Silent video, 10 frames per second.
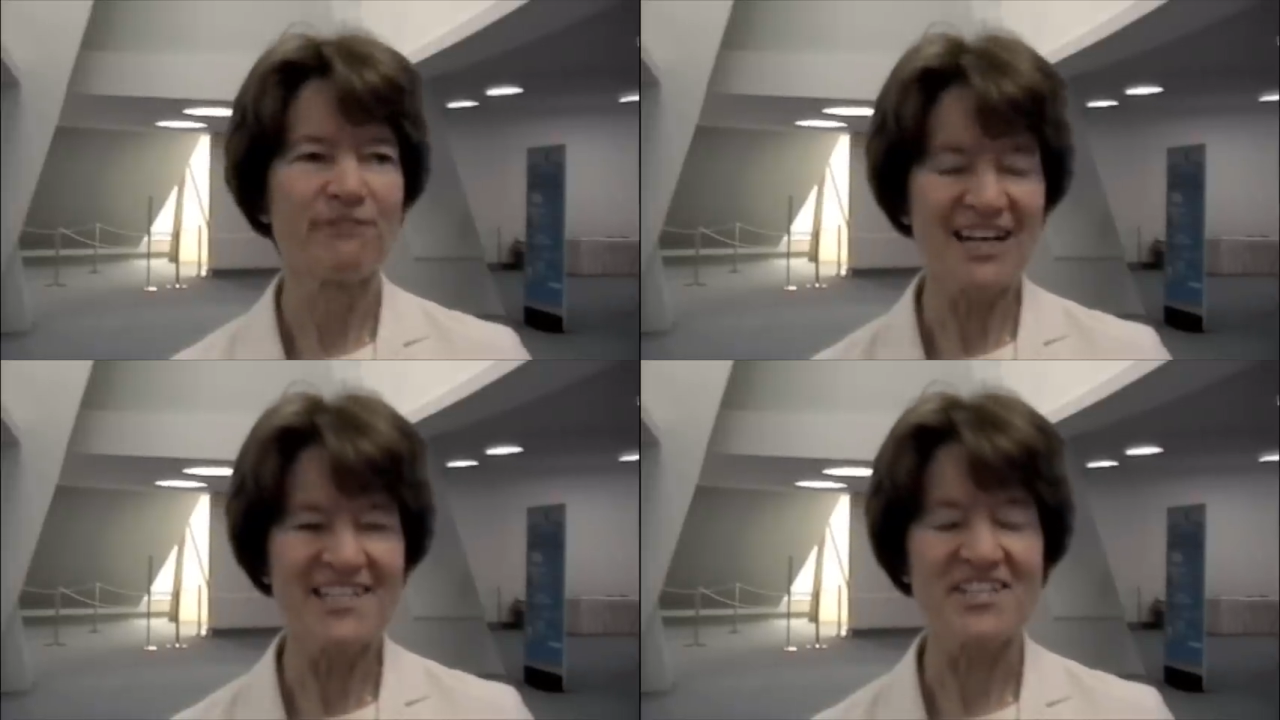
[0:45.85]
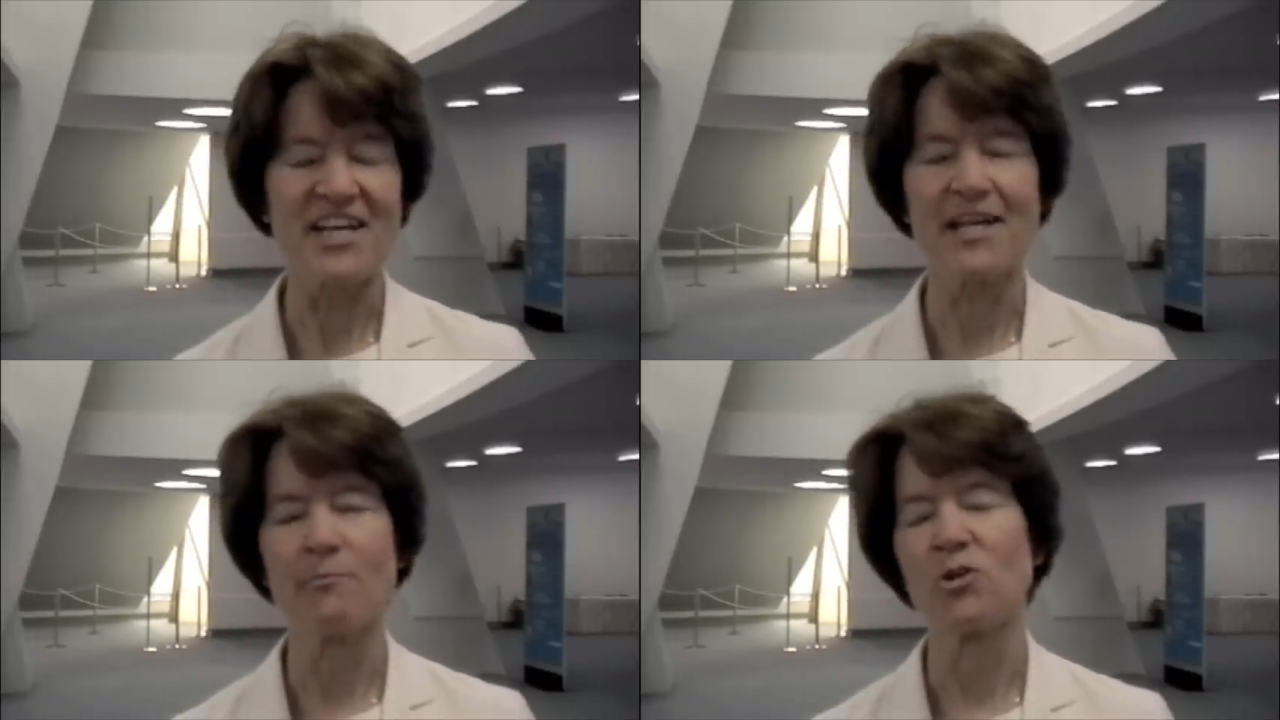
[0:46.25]
find a
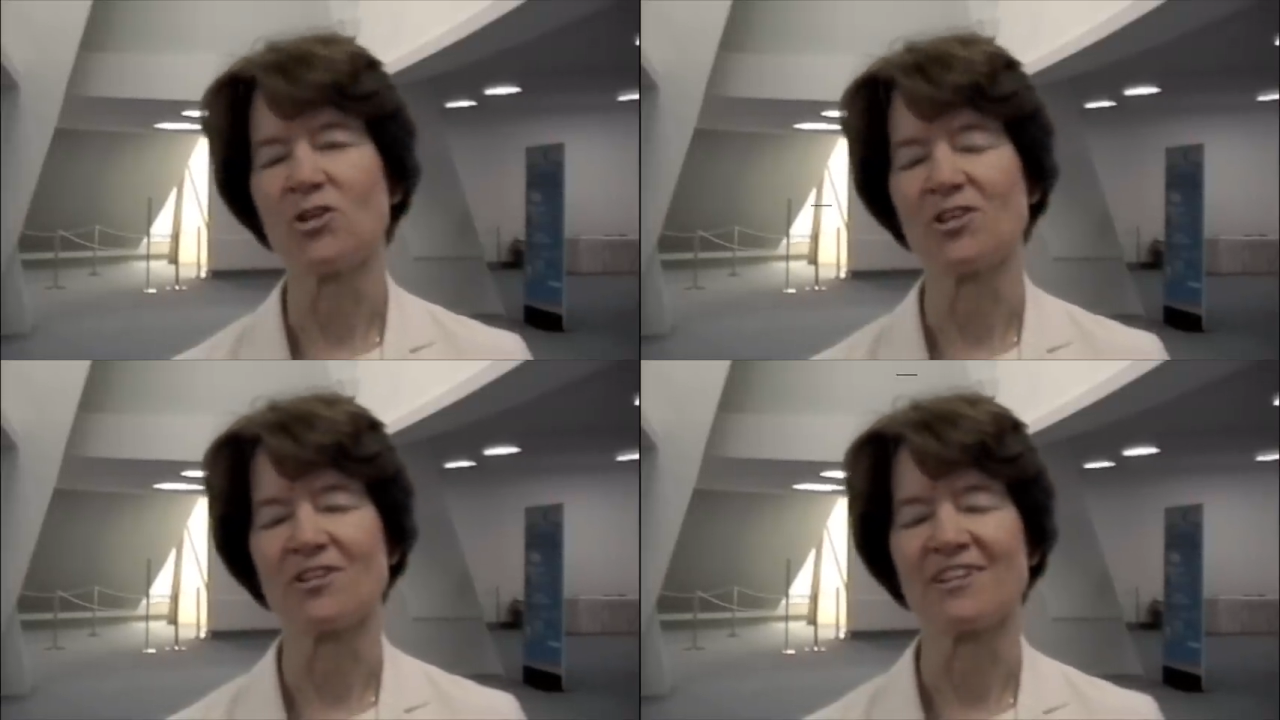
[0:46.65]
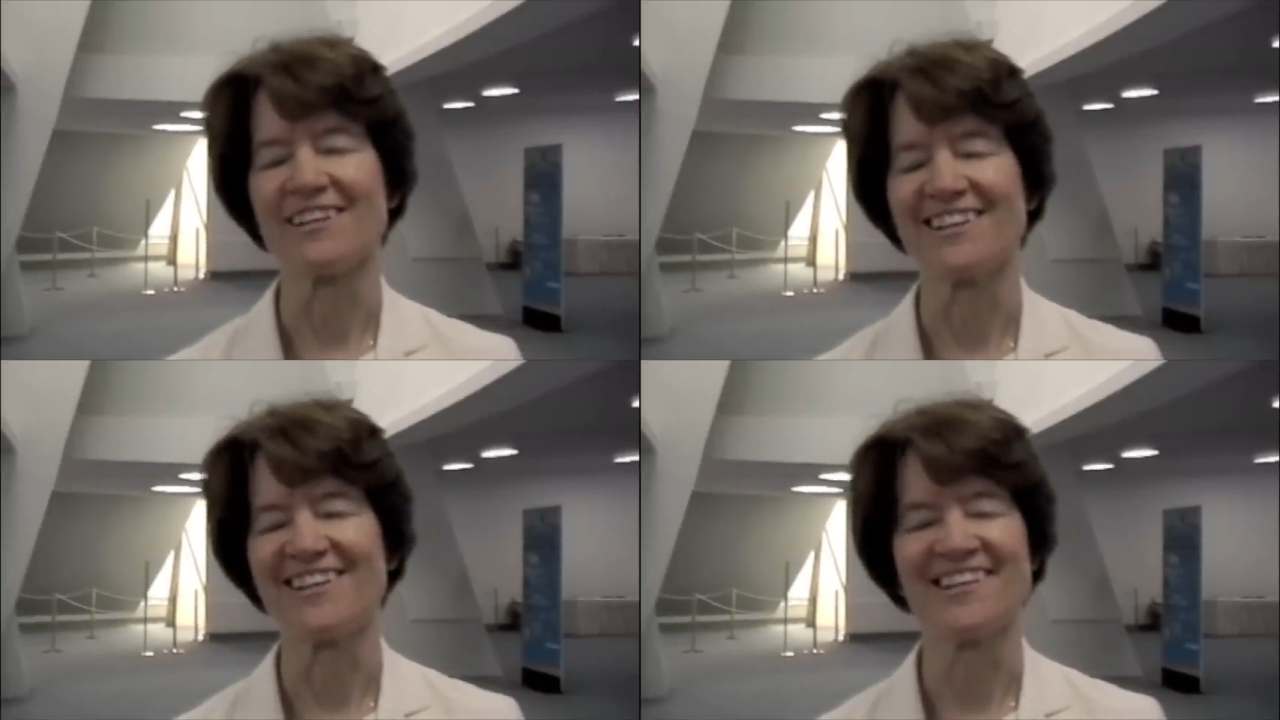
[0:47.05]
table,
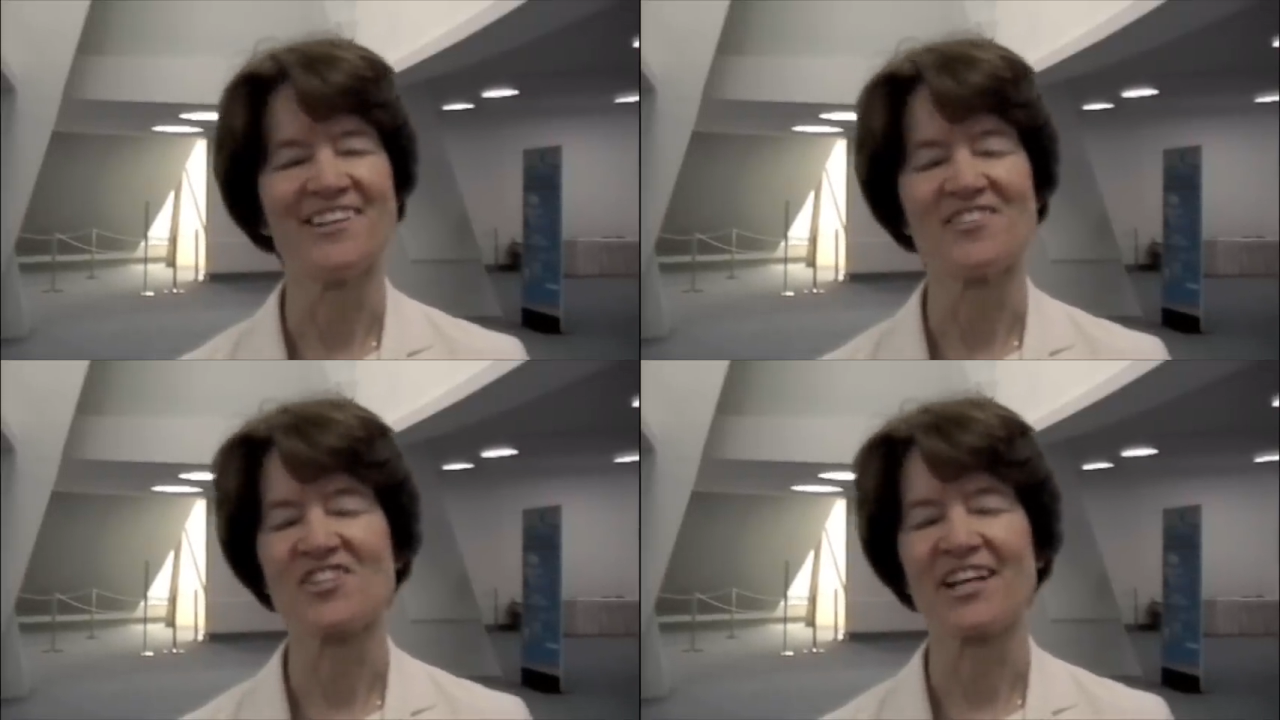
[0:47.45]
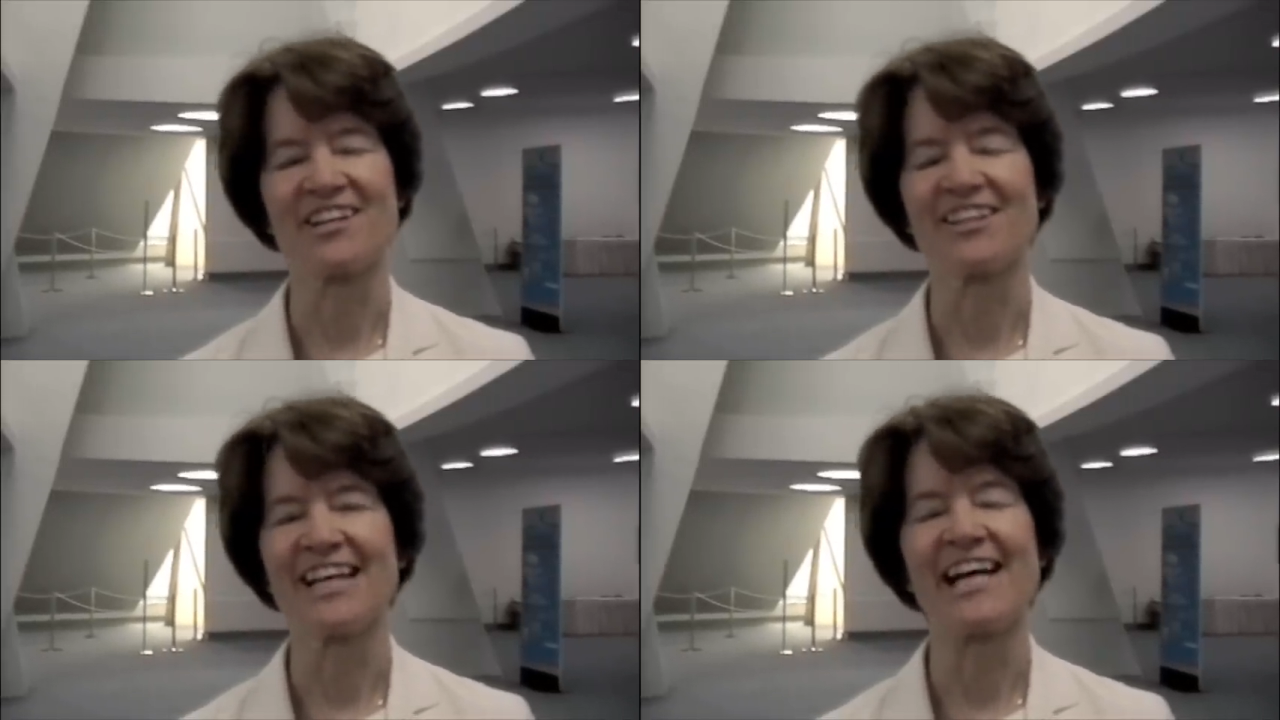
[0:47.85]
uh, you know, just kind
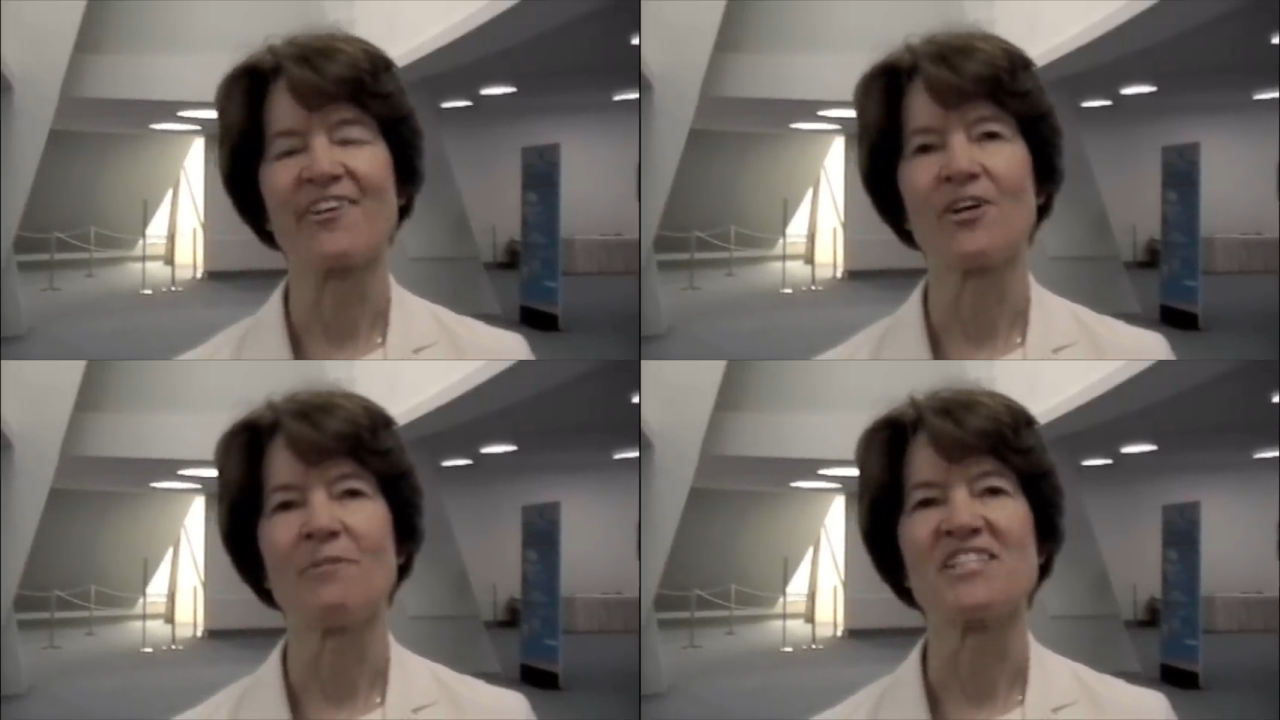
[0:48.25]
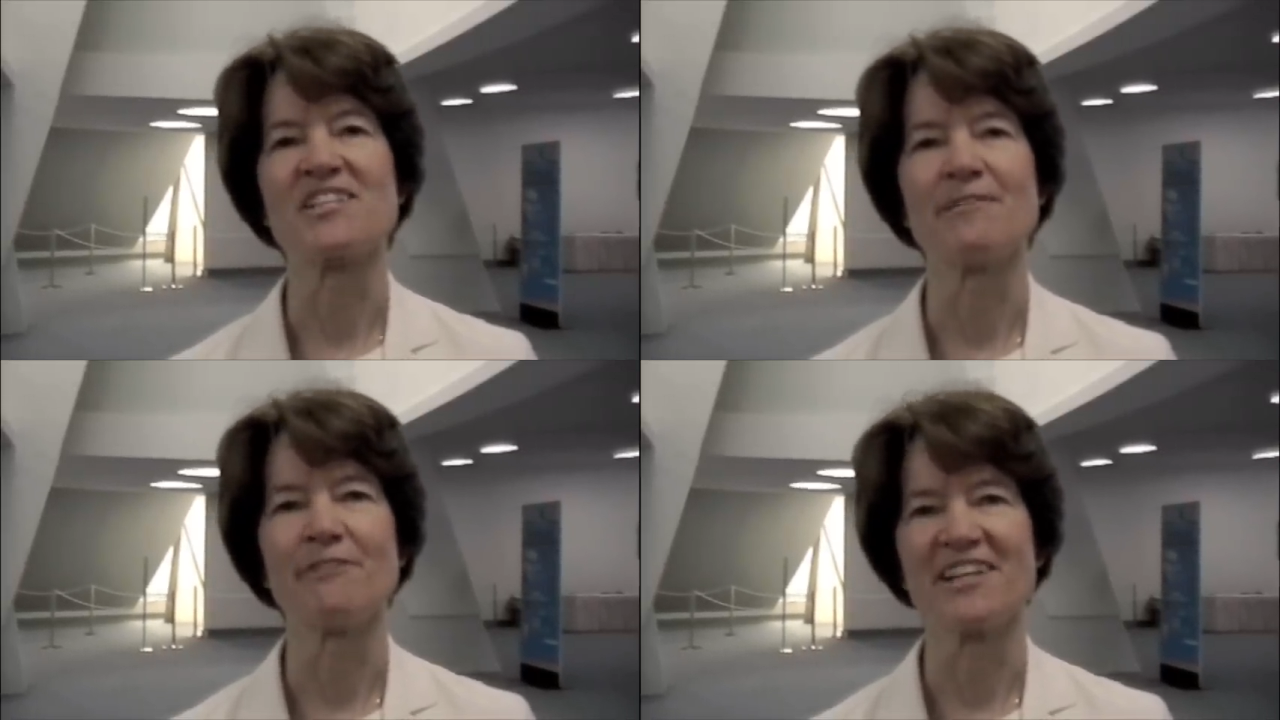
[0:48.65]
of lay out all my
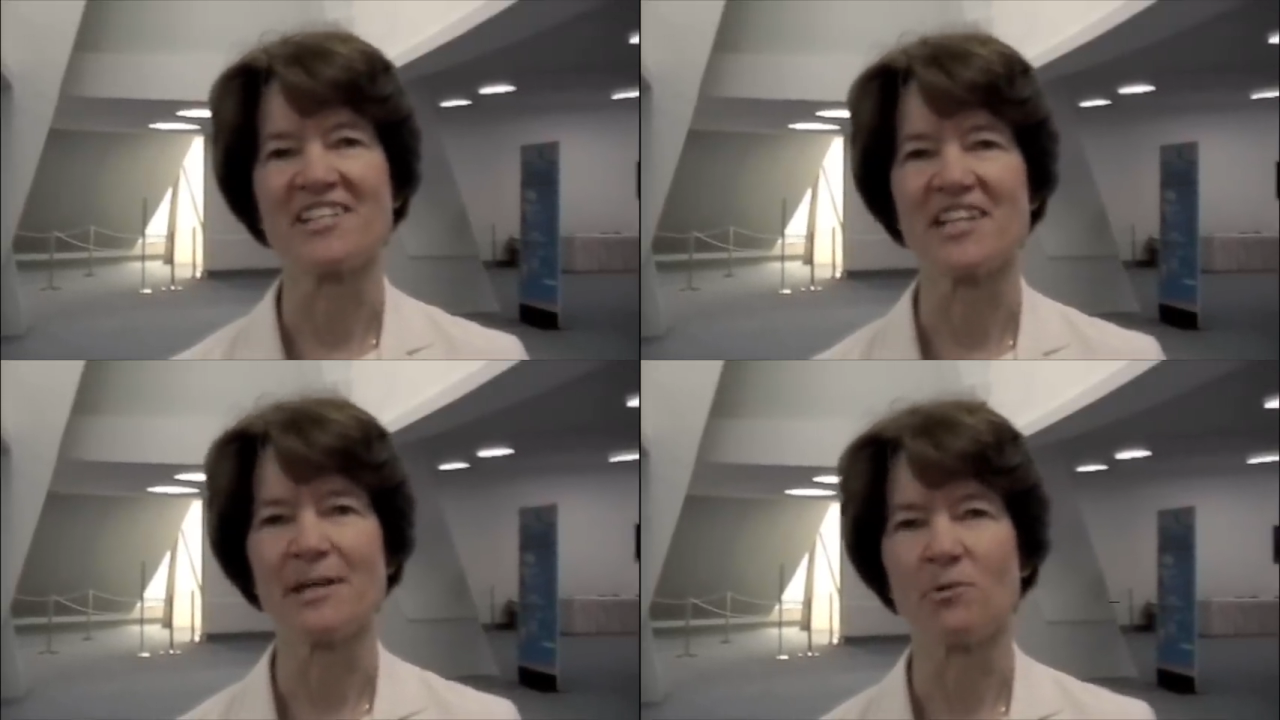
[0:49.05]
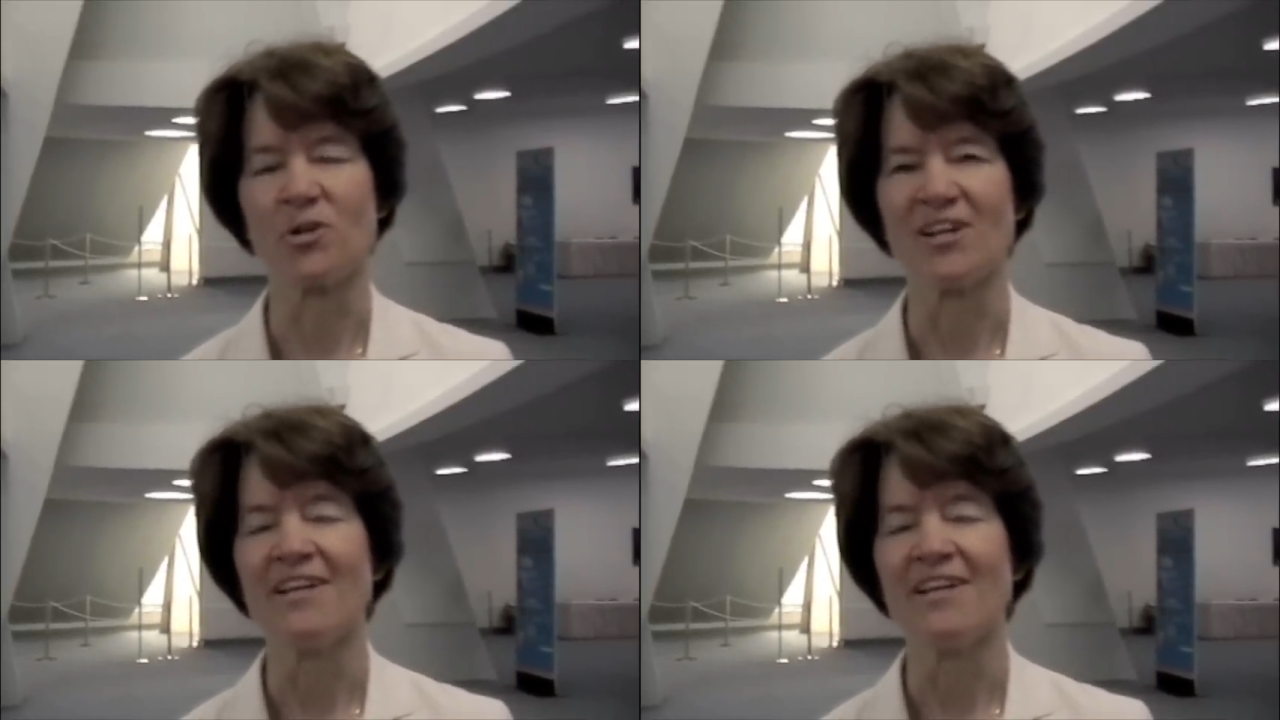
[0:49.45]
stuff on a table,